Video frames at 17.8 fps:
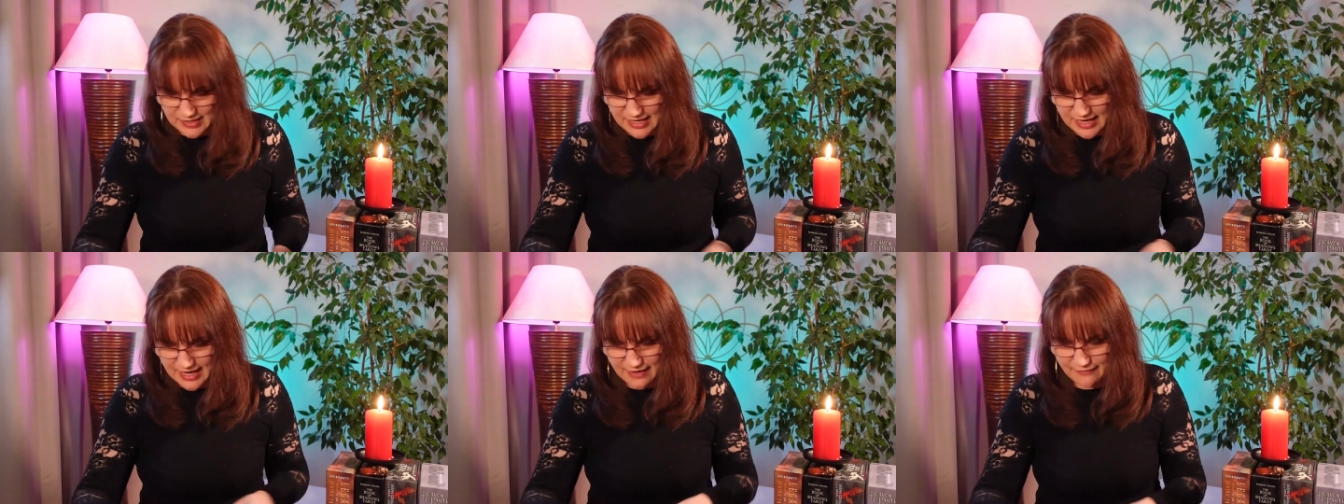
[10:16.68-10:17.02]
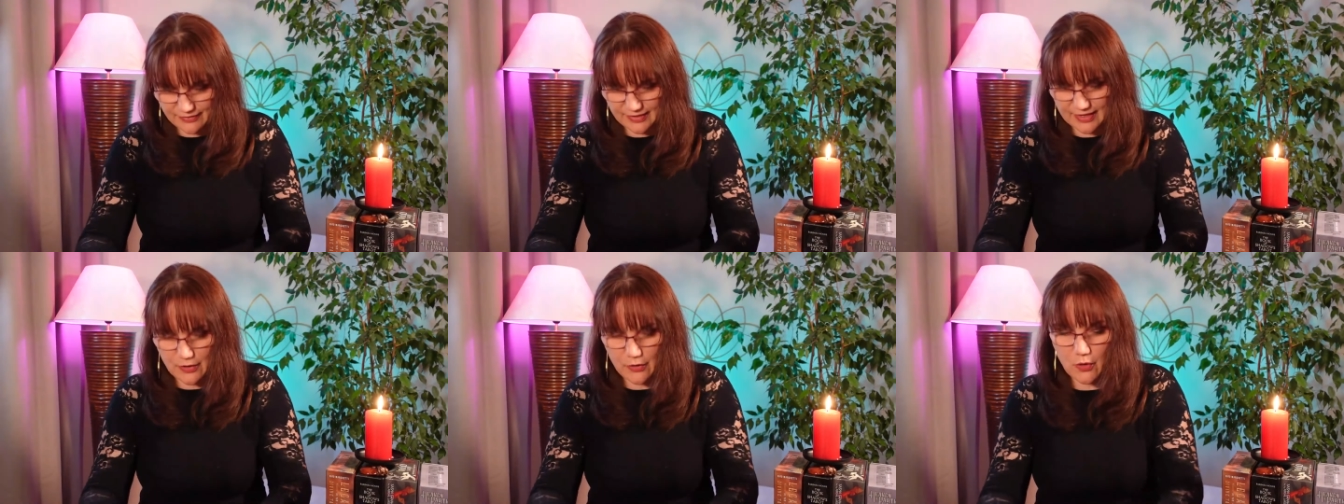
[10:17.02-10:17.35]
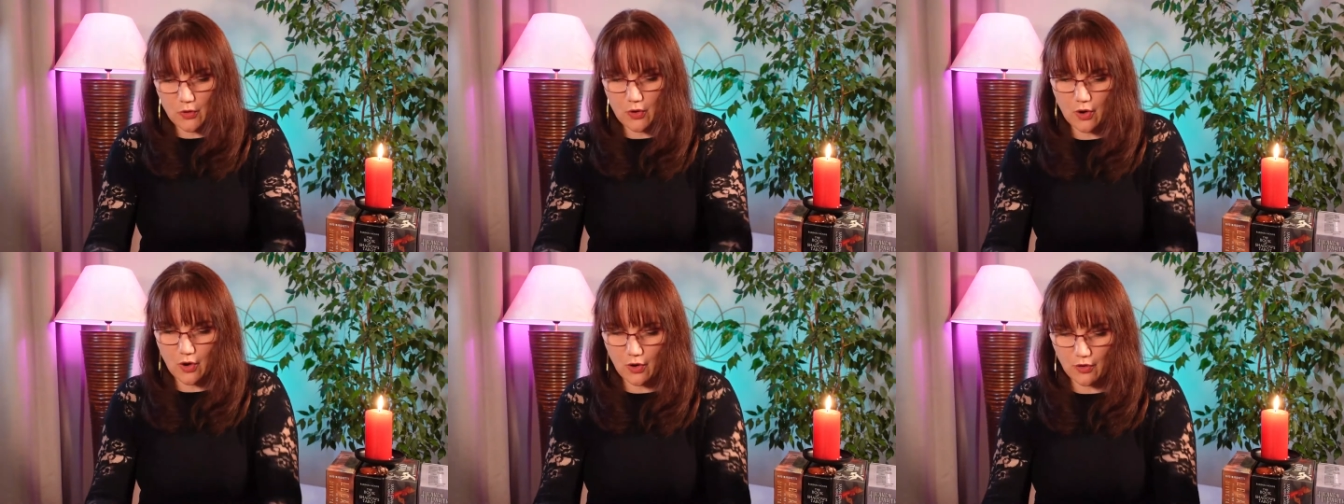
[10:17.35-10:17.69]
have
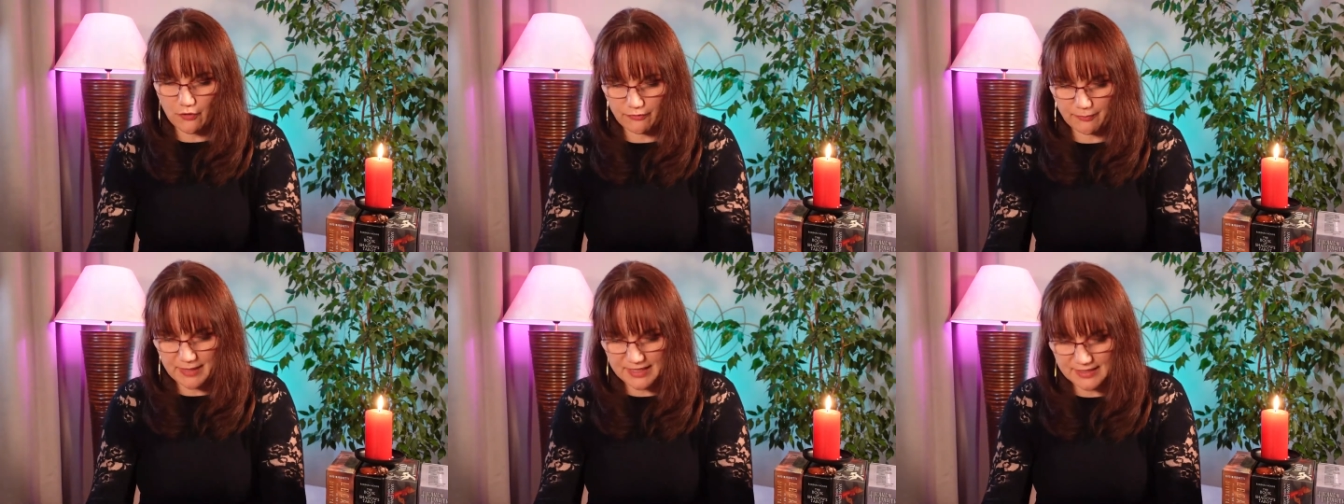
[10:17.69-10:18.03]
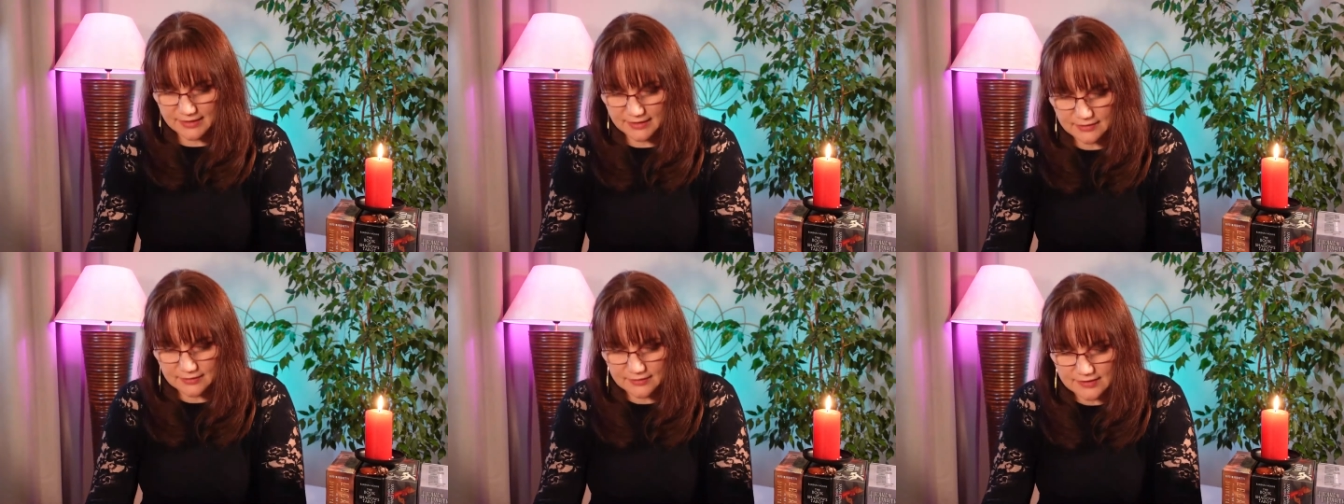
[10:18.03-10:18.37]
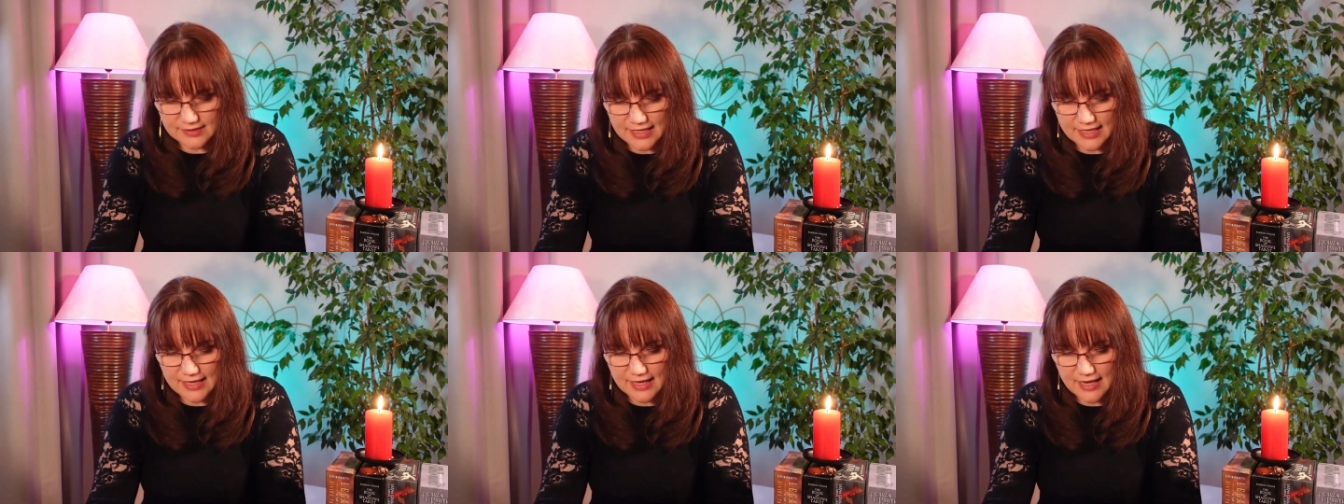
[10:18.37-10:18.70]
Tower of Pentacles
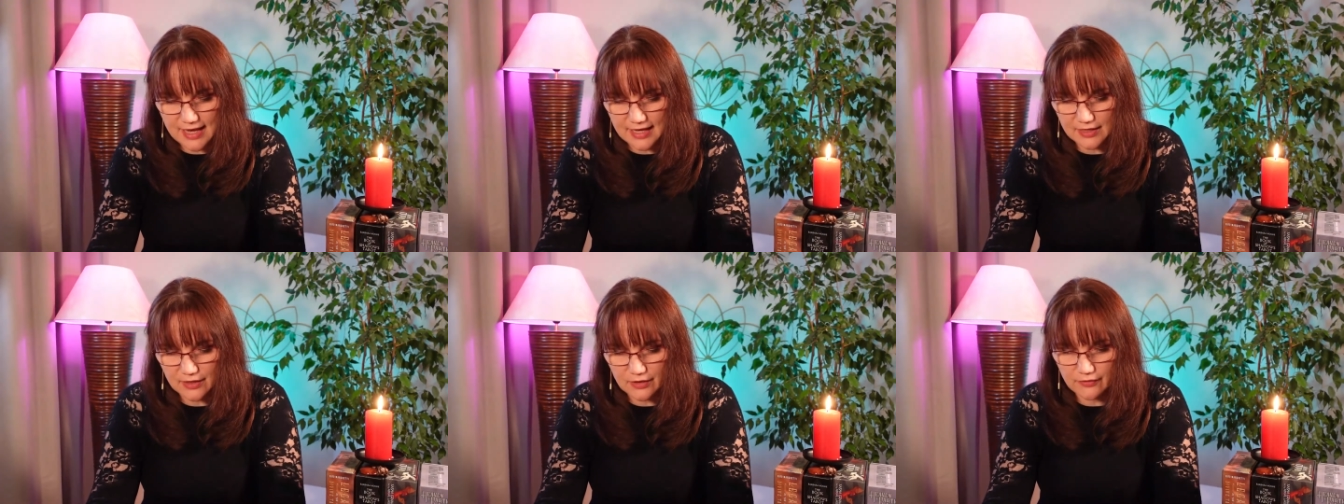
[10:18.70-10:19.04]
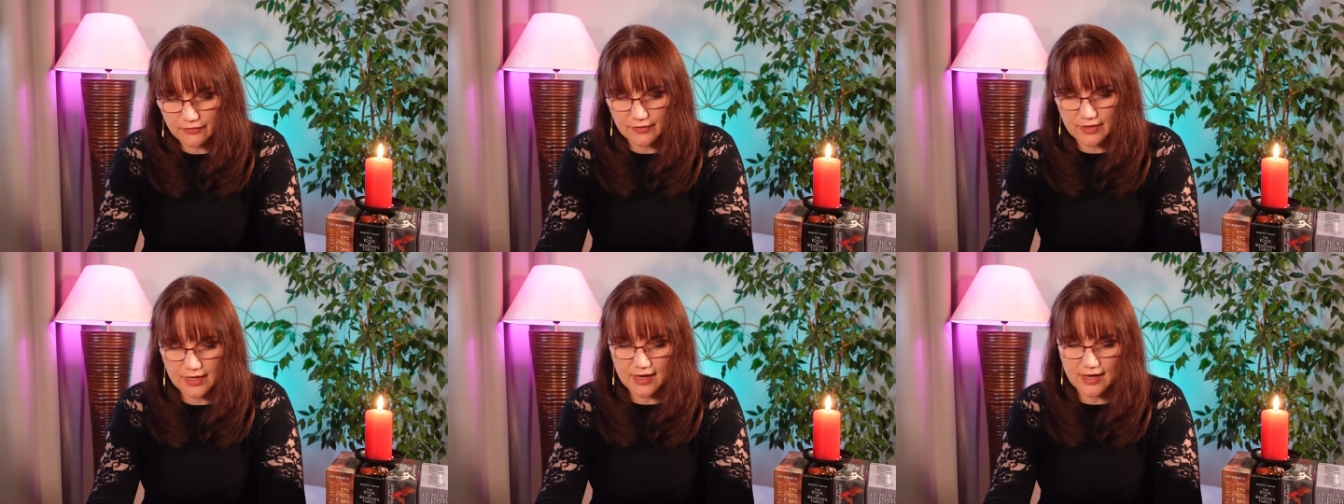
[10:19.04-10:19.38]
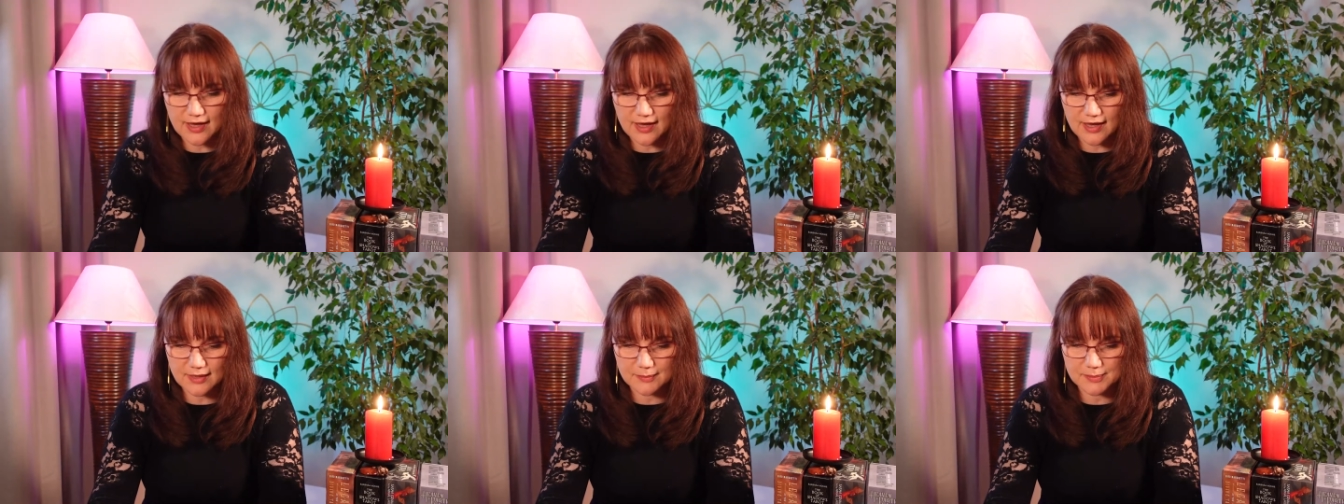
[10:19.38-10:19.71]
and Knight of
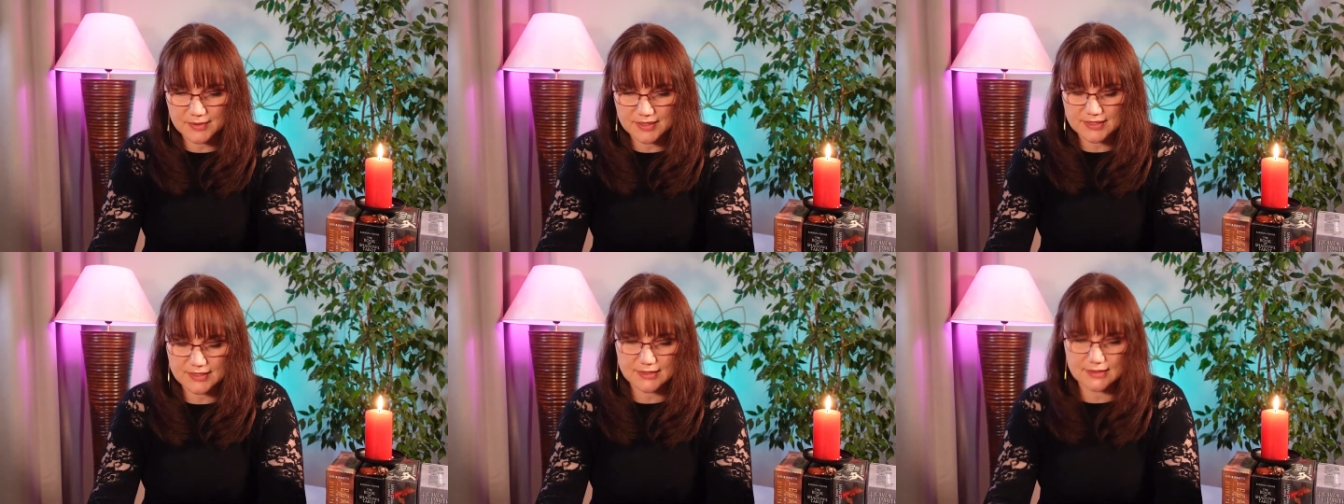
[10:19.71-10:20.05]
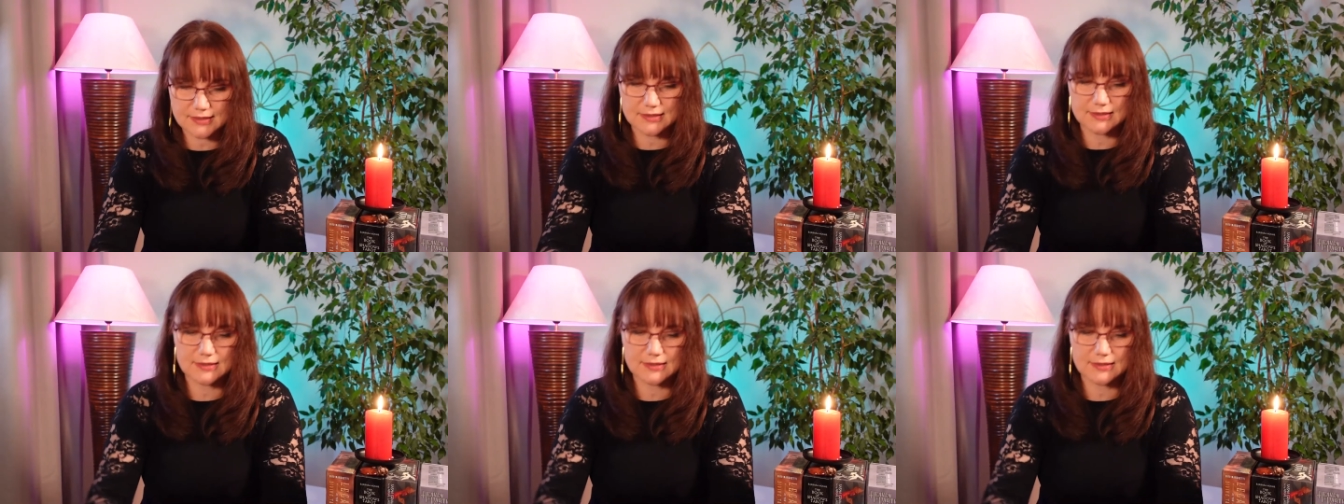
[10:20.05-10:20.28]
Cups.